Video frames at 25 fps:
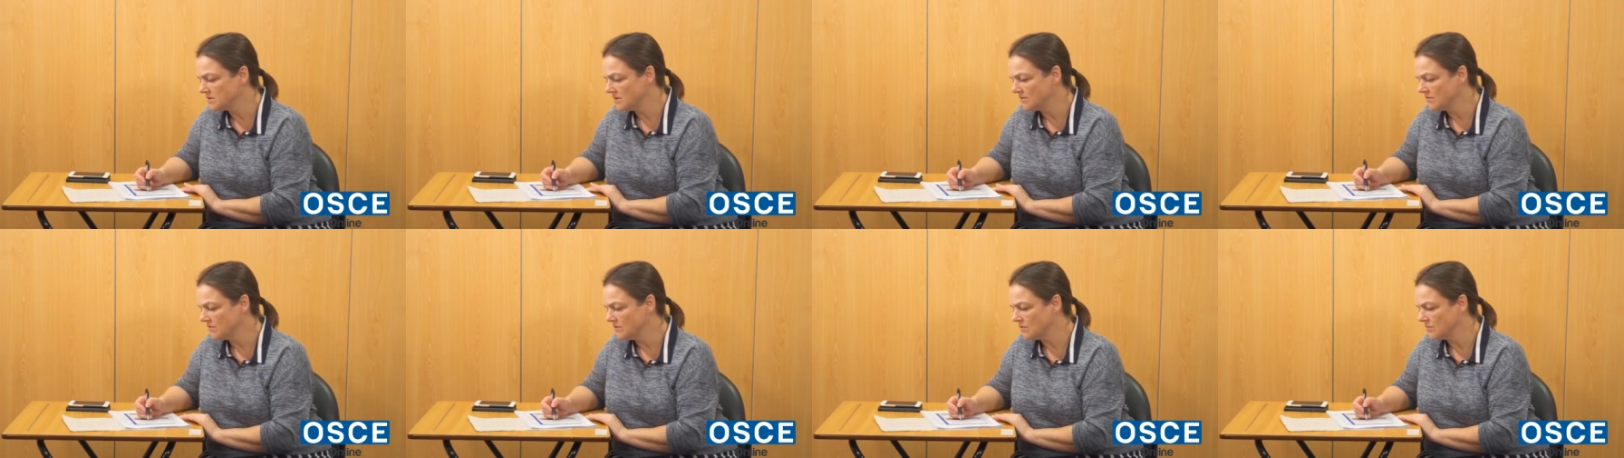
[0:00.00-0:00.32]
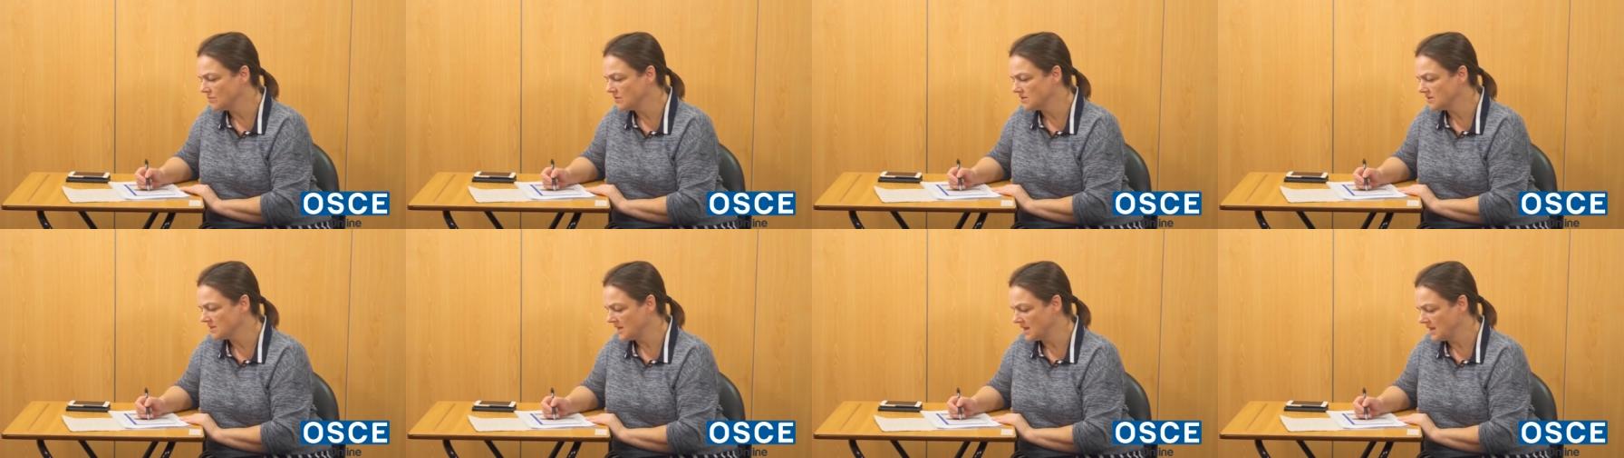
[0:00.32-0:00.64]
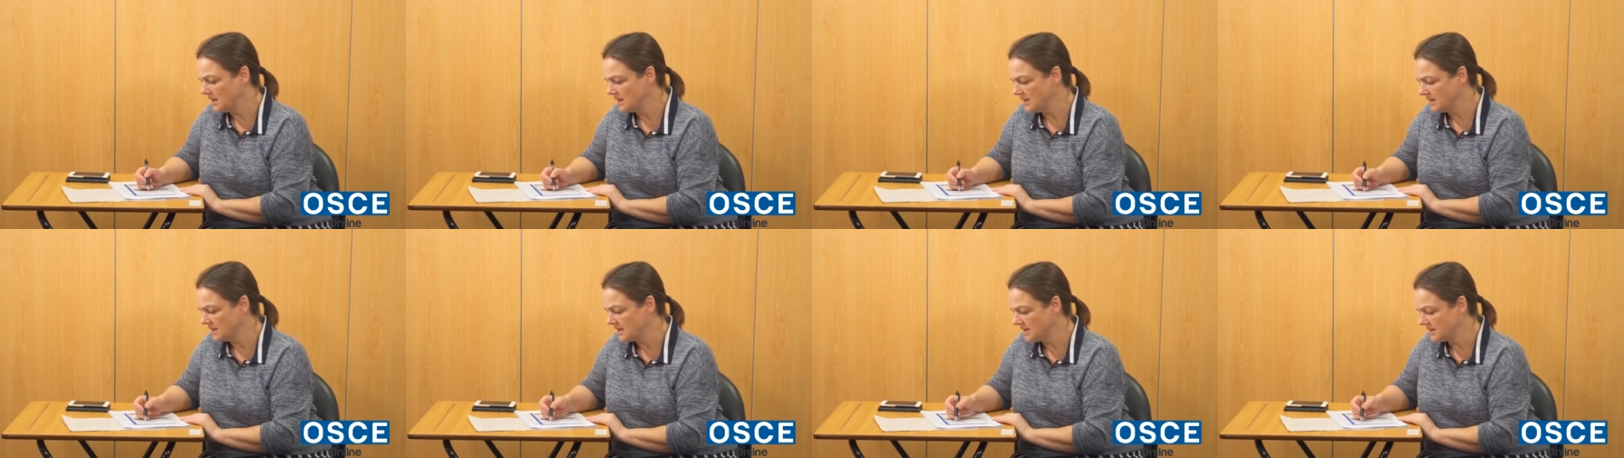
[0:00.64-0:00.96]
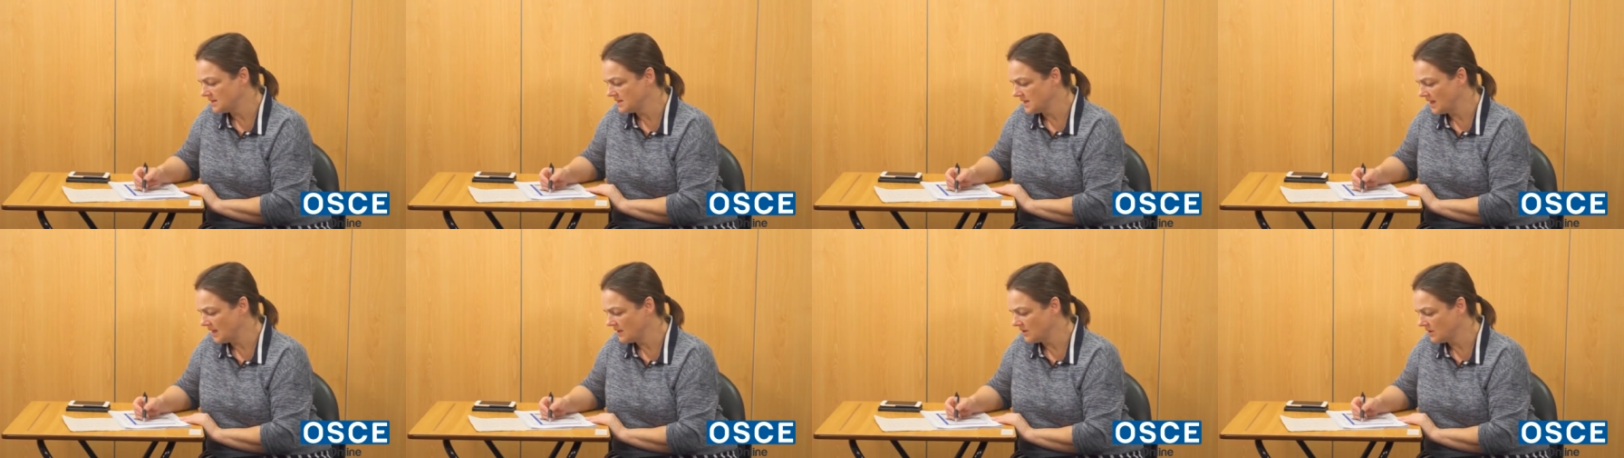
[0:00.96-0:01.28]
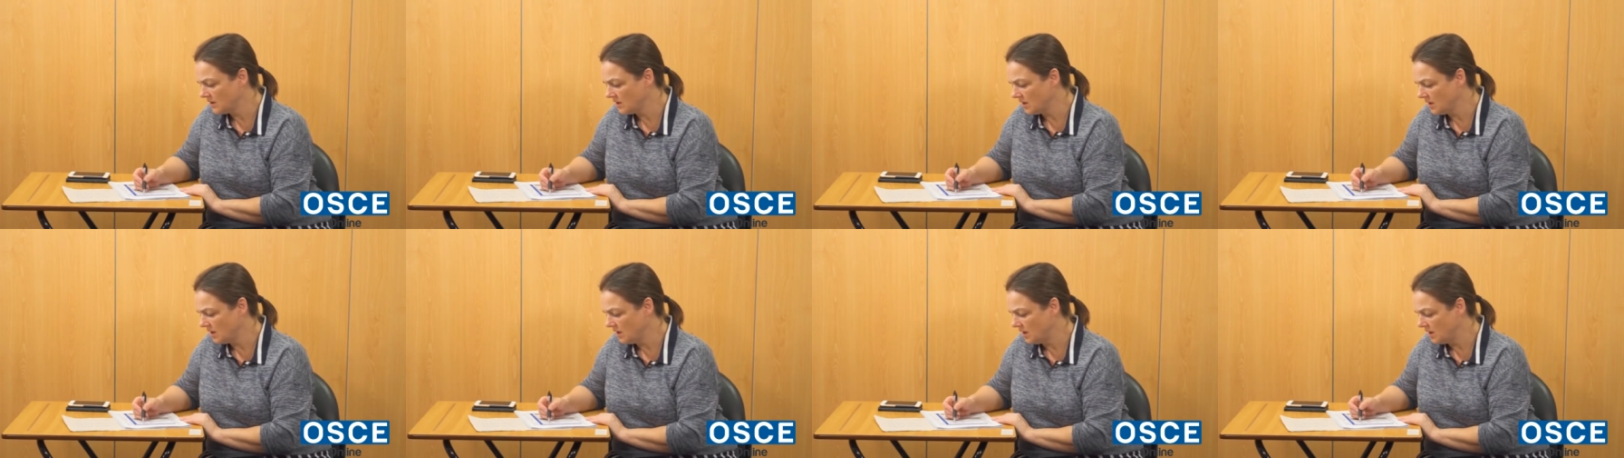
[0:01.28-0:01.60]
of normal saline at 10
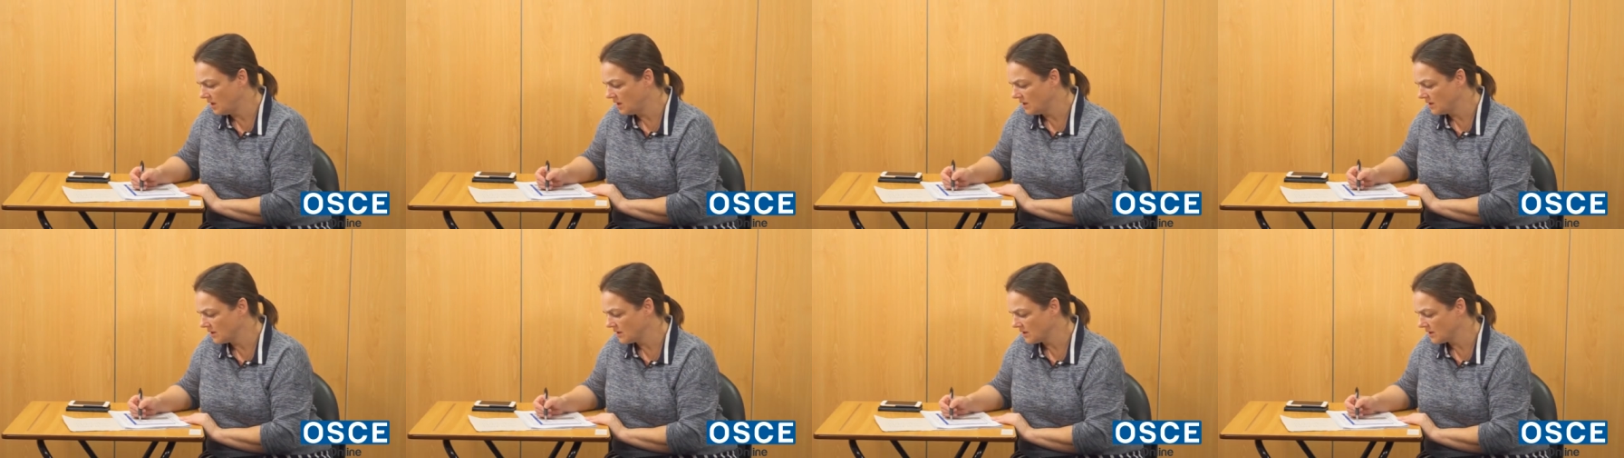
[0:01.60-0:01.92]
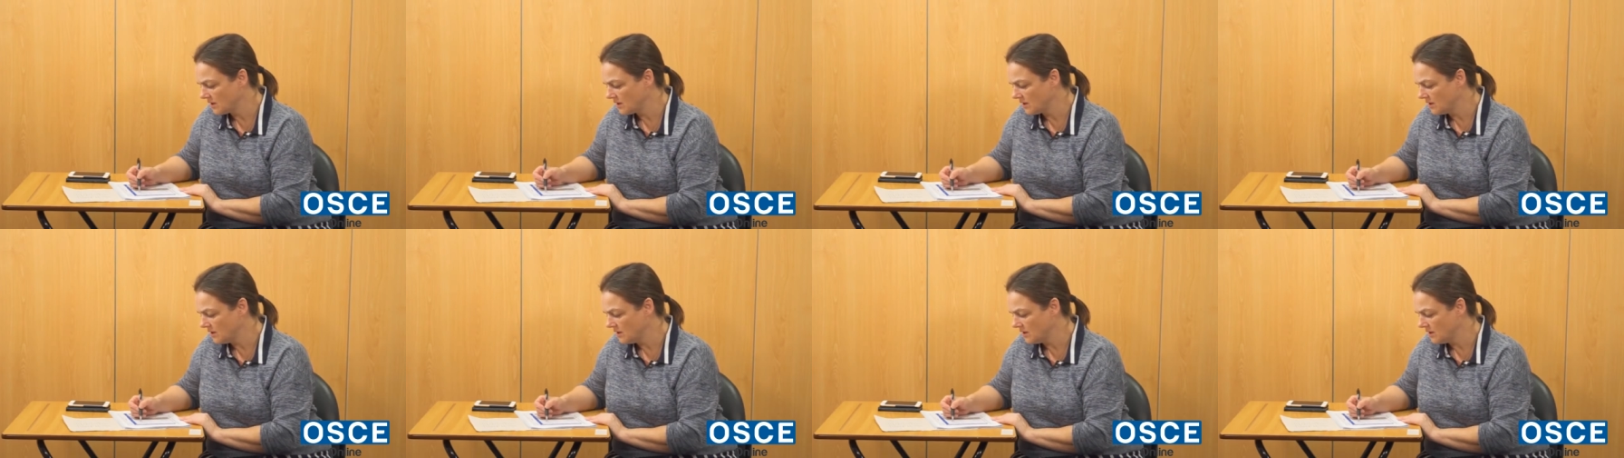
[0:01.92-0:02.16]
o'clock.